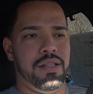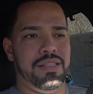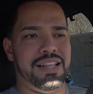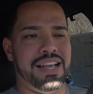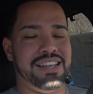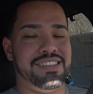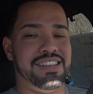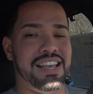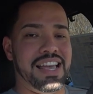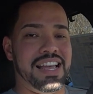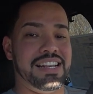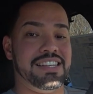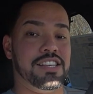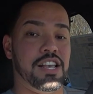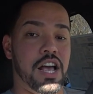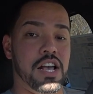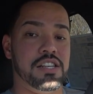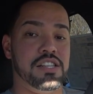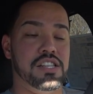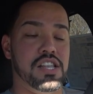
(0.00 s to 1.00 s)
That's the
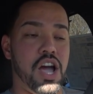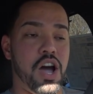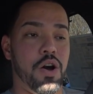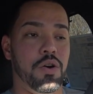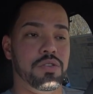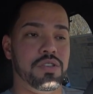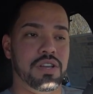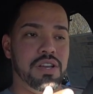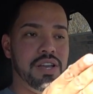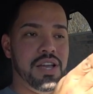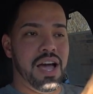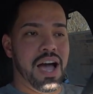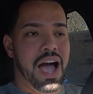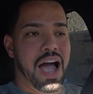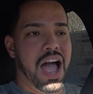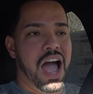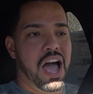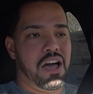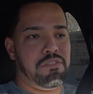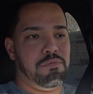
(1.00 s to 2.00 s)
exhaust note.
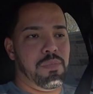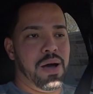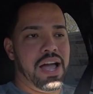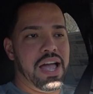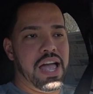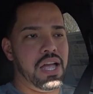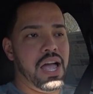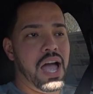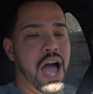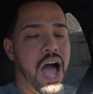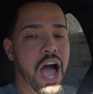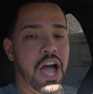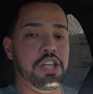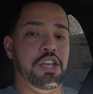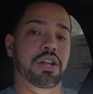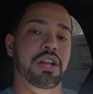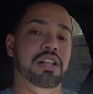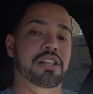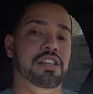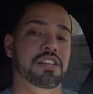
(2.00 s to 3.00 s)
I have my high
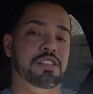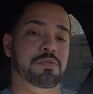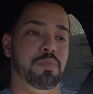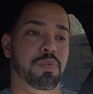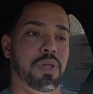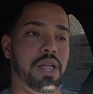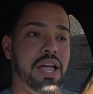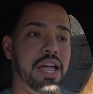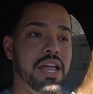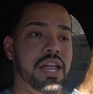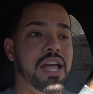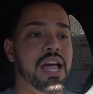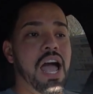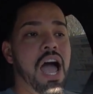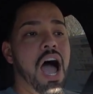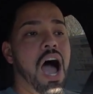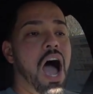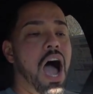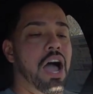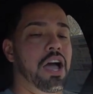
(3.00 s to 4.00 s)
unit display
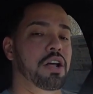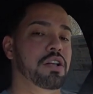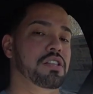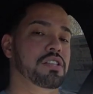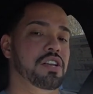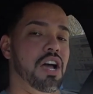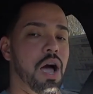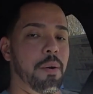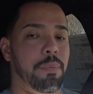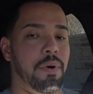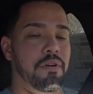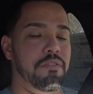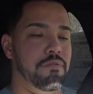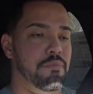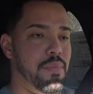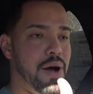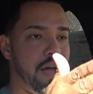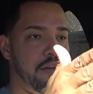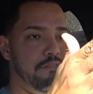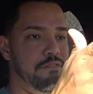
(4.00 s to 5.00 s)
high on top
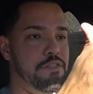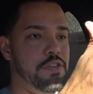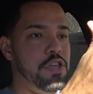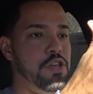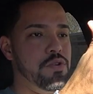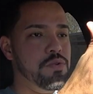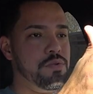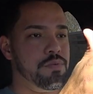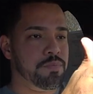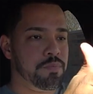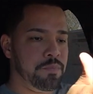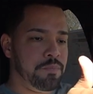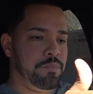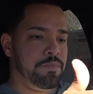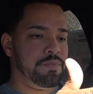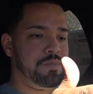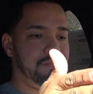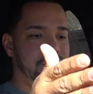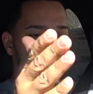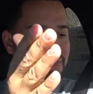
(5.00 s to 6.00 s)
of my view.
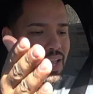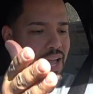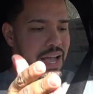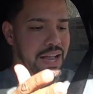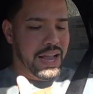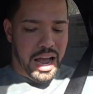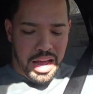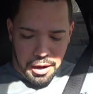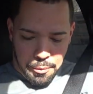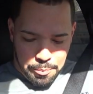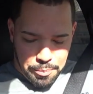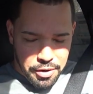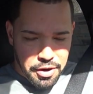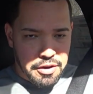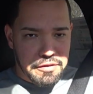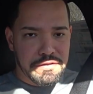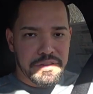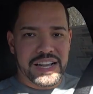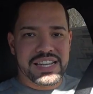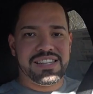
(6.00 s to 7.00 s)
I got a
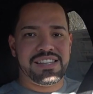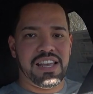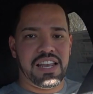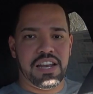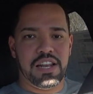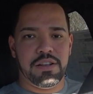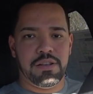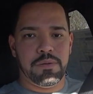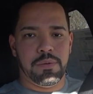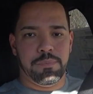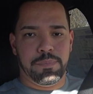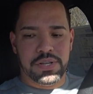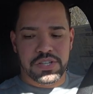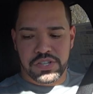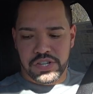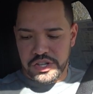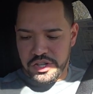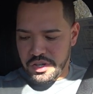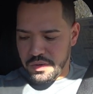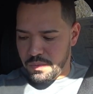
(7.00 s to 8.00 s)
perfect sitting
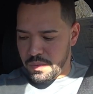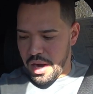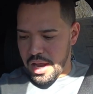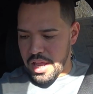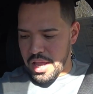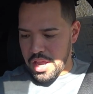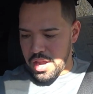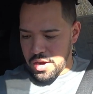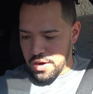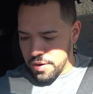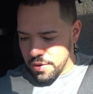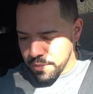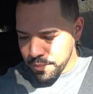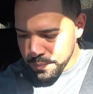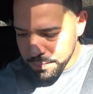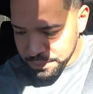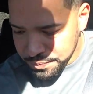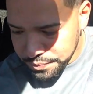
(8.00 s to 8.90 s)
position right here.